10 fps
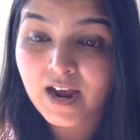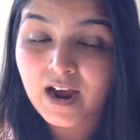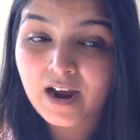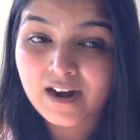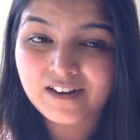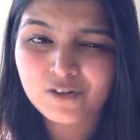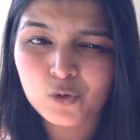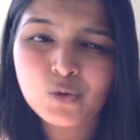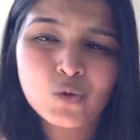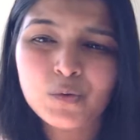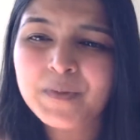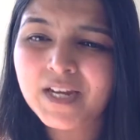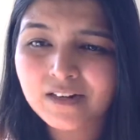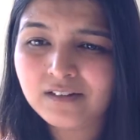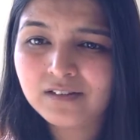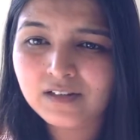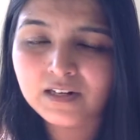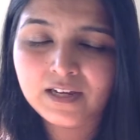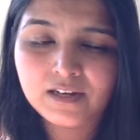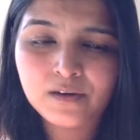and those could be anything
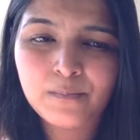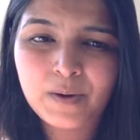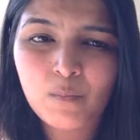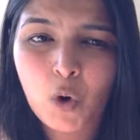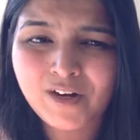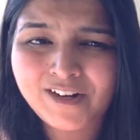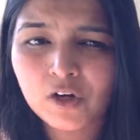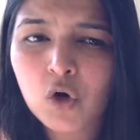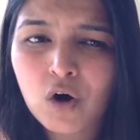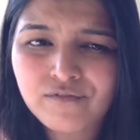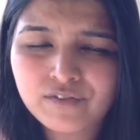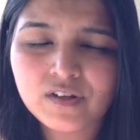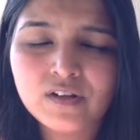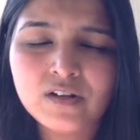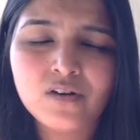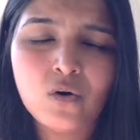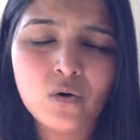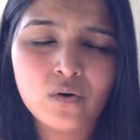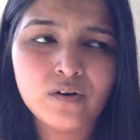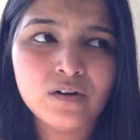like my morning coffee,
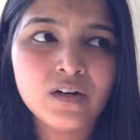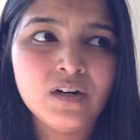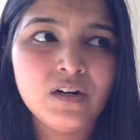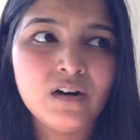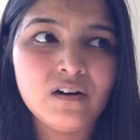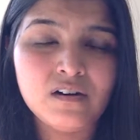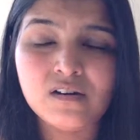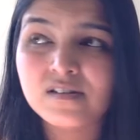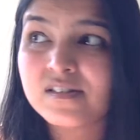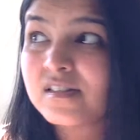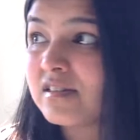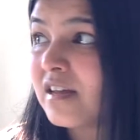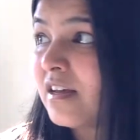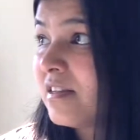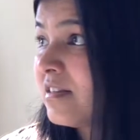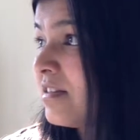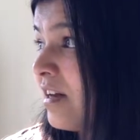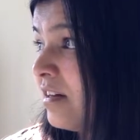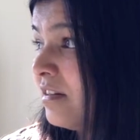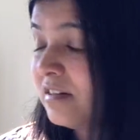or a
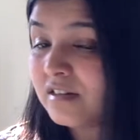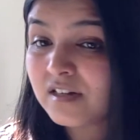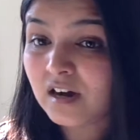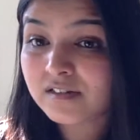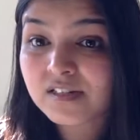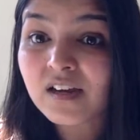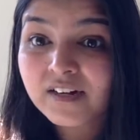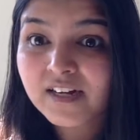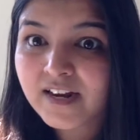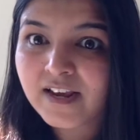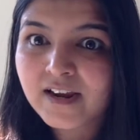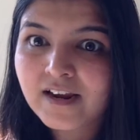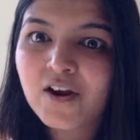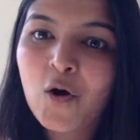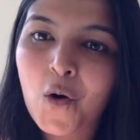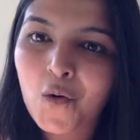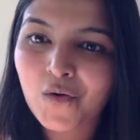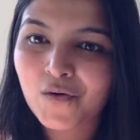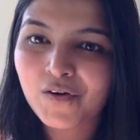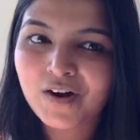sunny day,
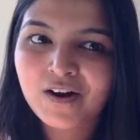or